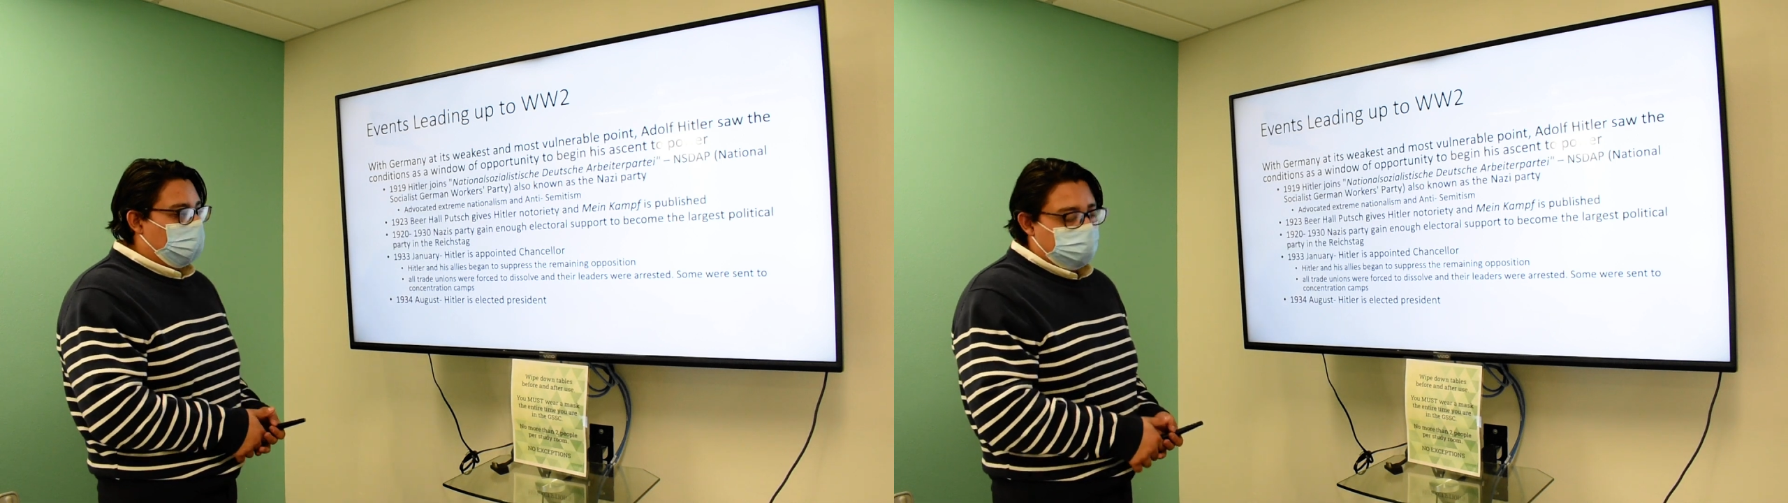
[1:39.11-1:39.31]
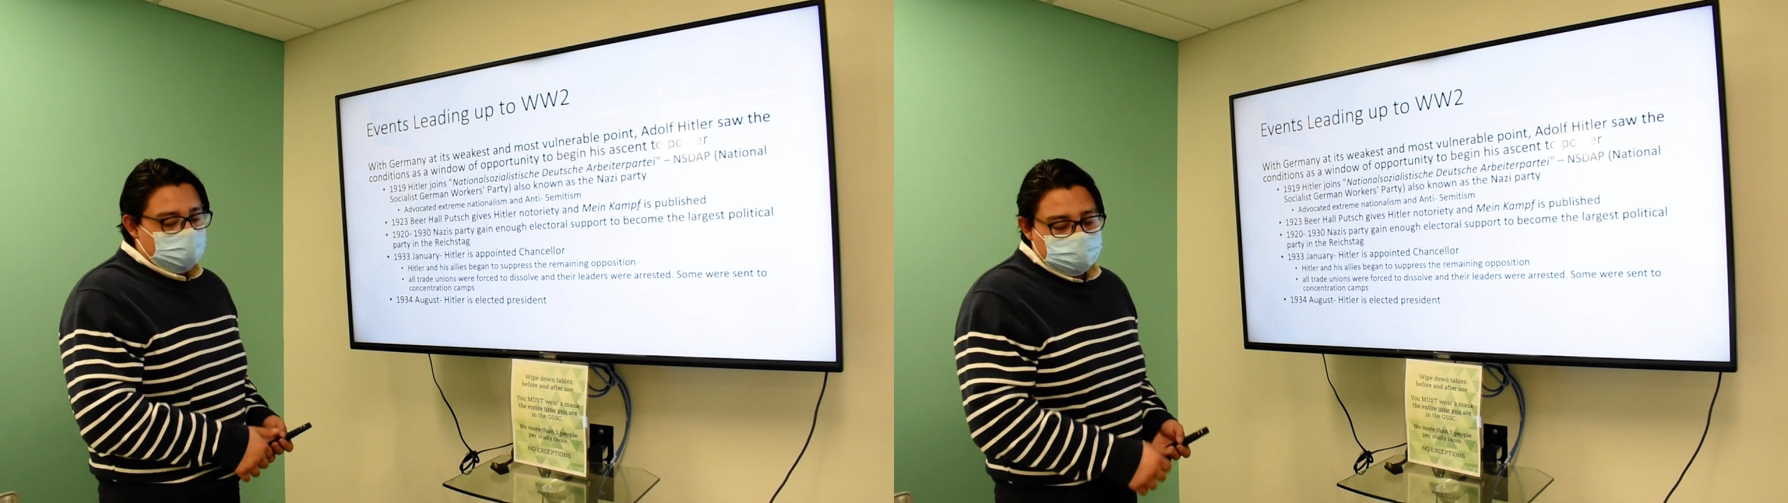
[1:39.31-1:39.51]

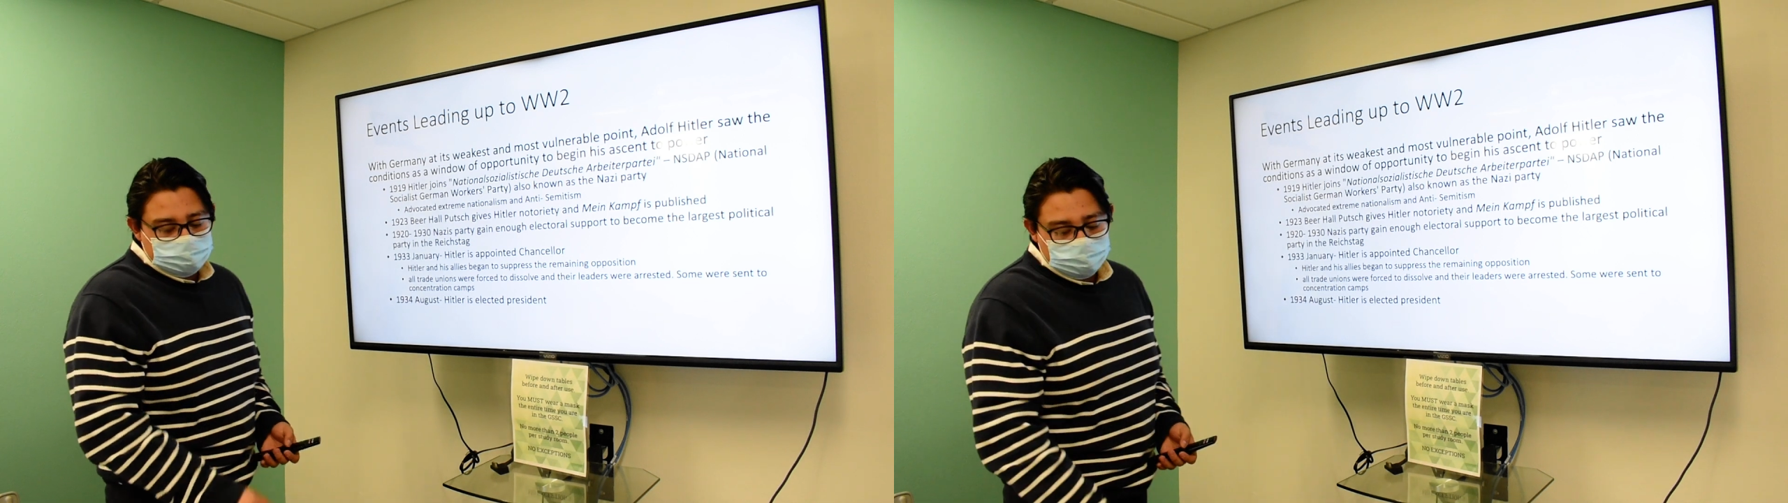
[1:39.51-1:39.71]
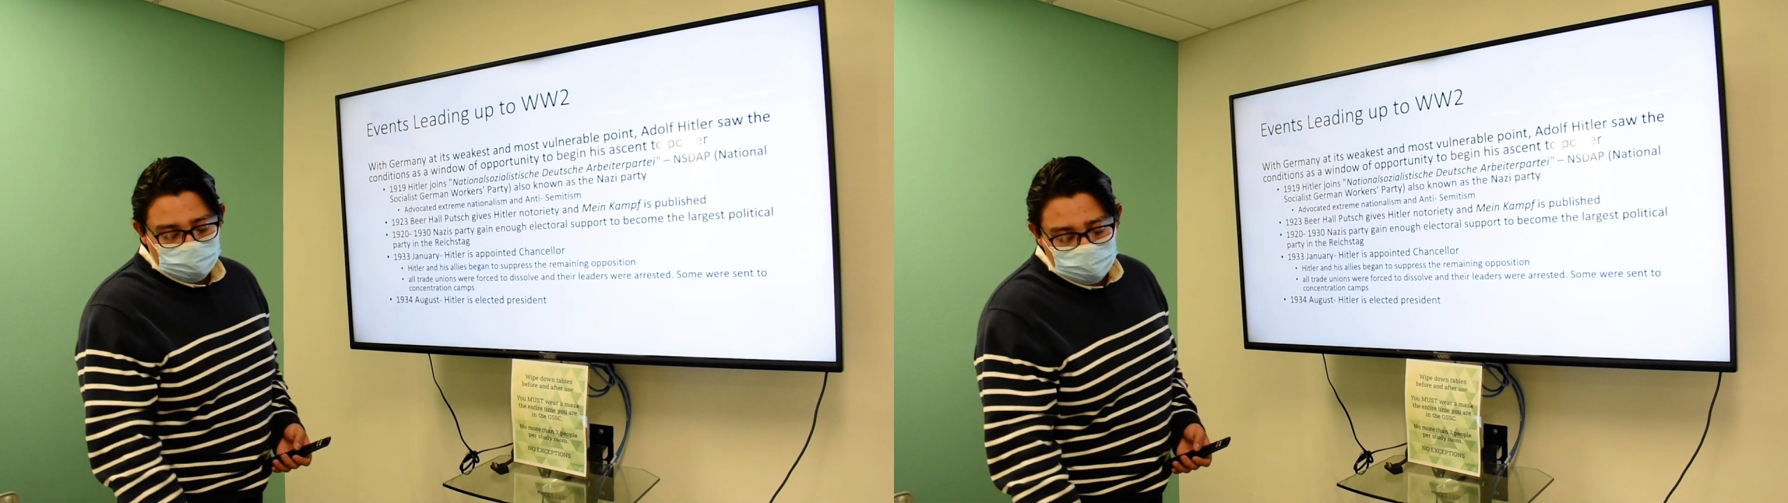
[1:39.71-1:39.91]
he
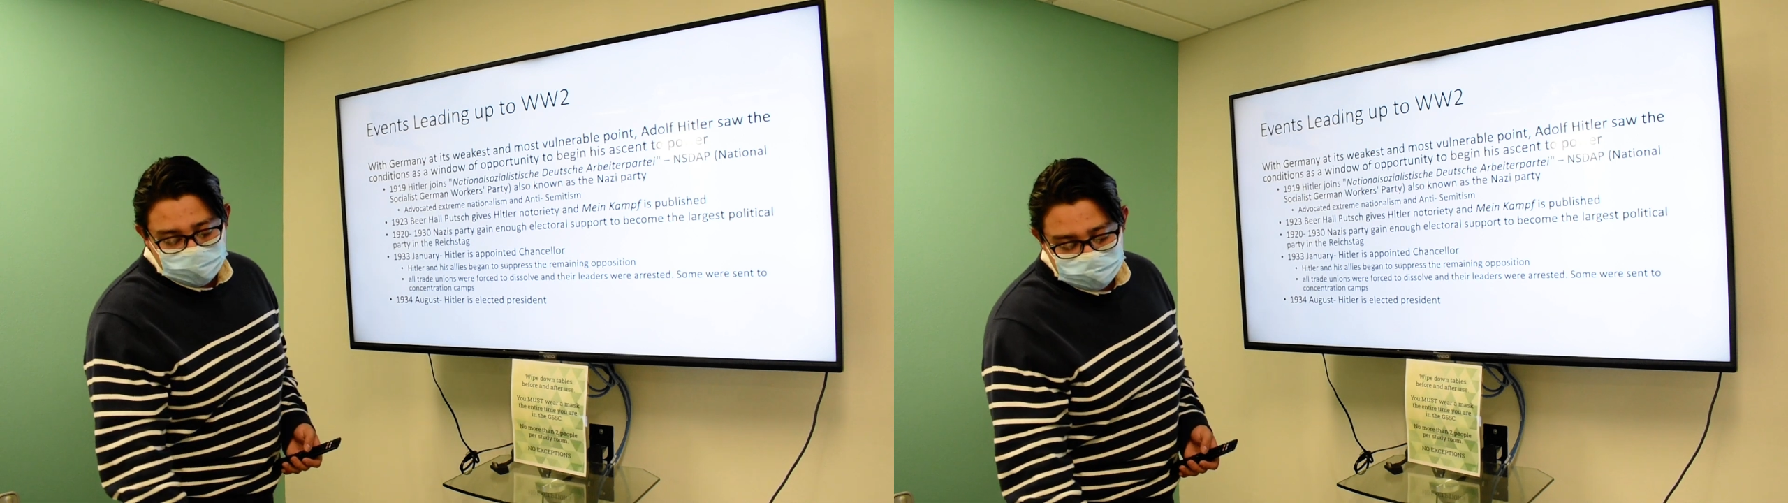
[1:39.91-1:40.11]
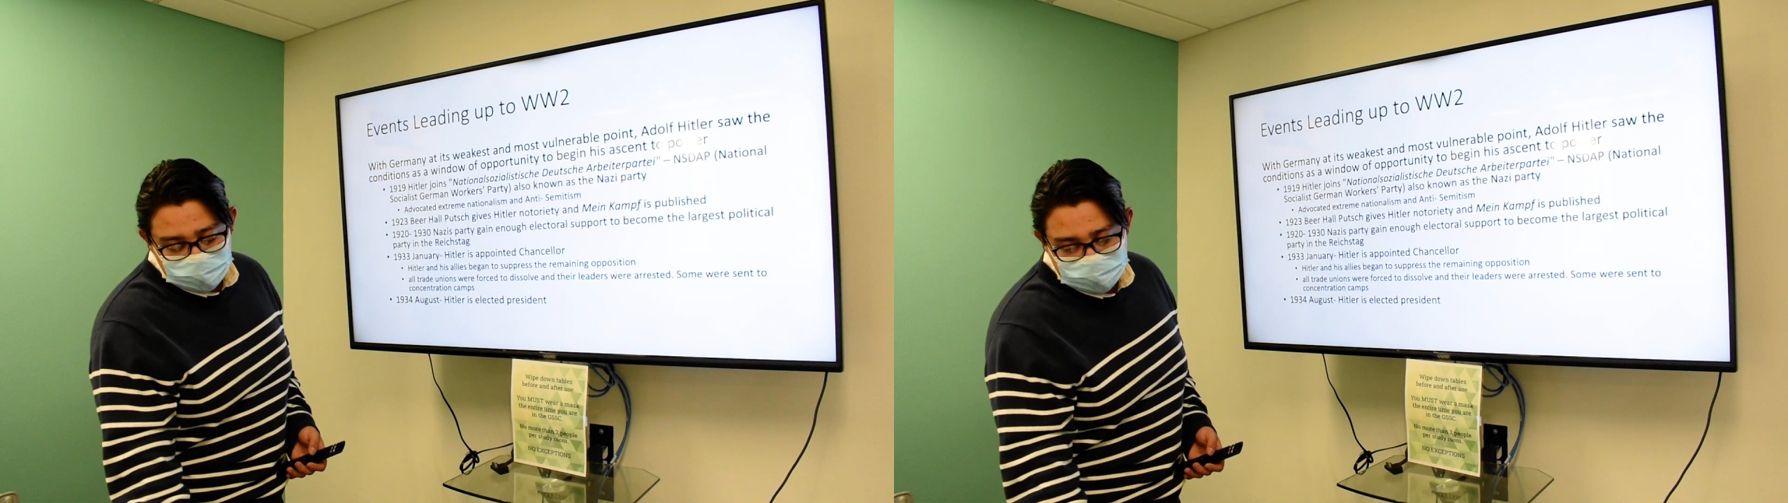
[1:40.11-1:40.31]
becomes
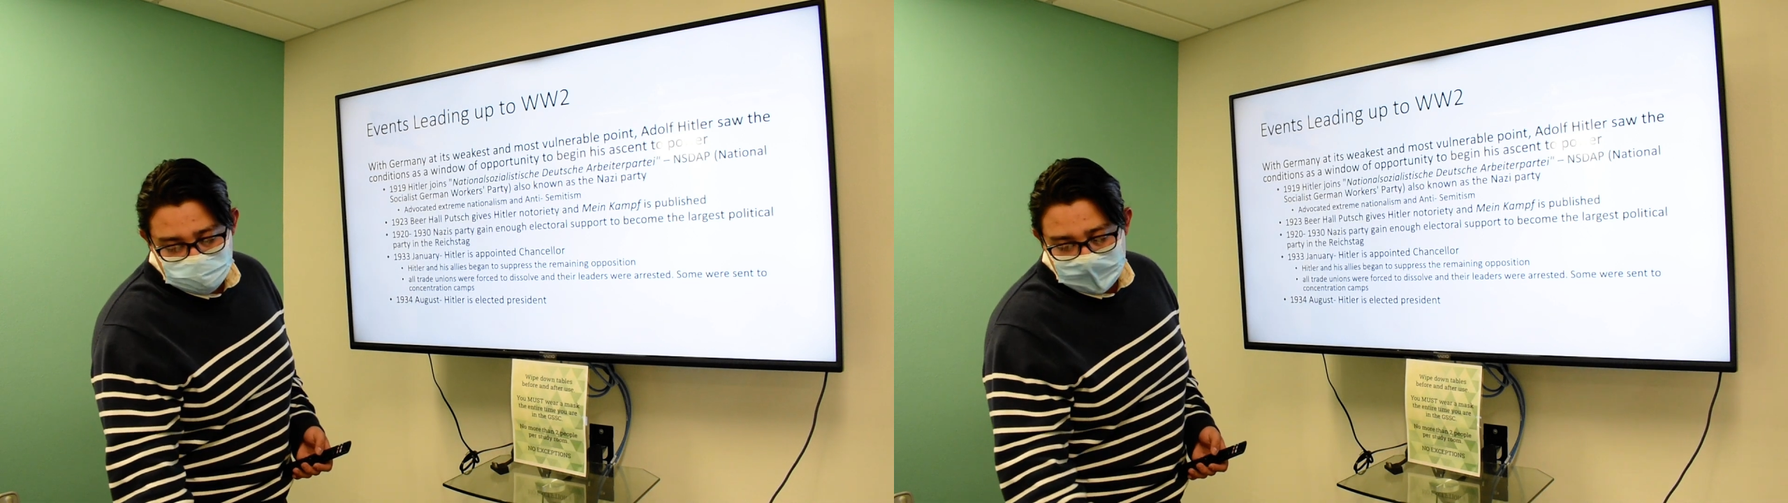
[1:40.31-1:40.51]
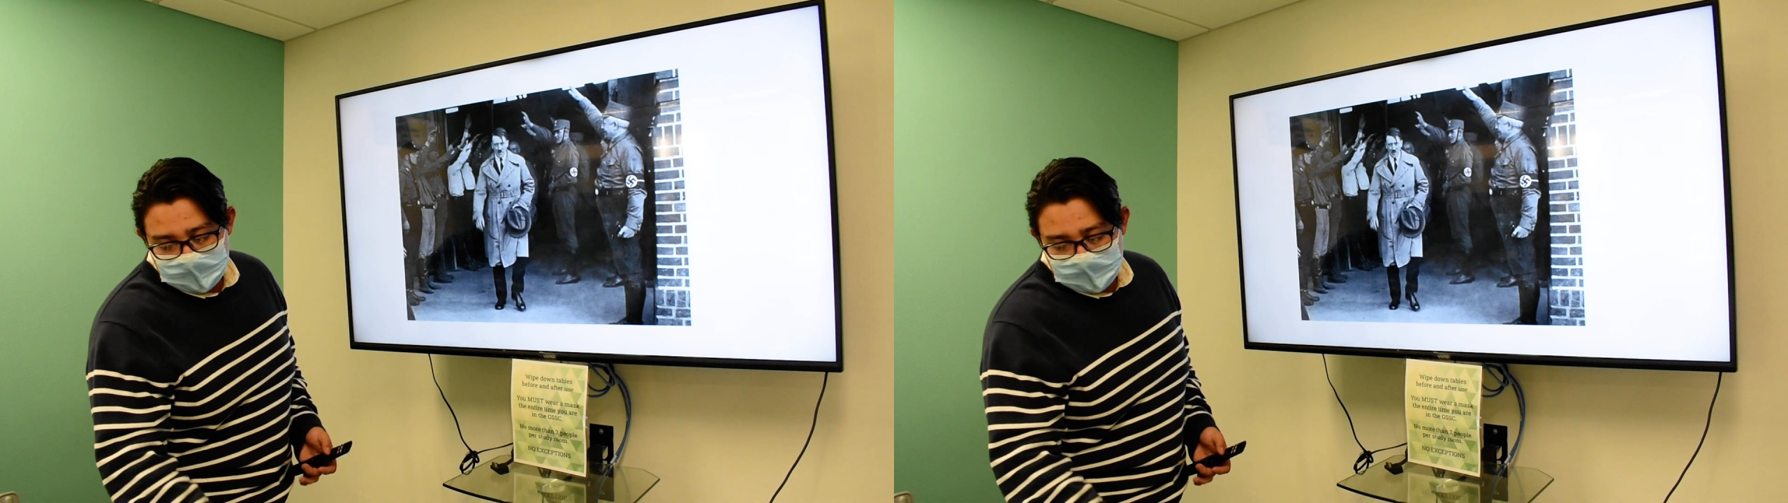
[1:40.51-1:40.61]
president.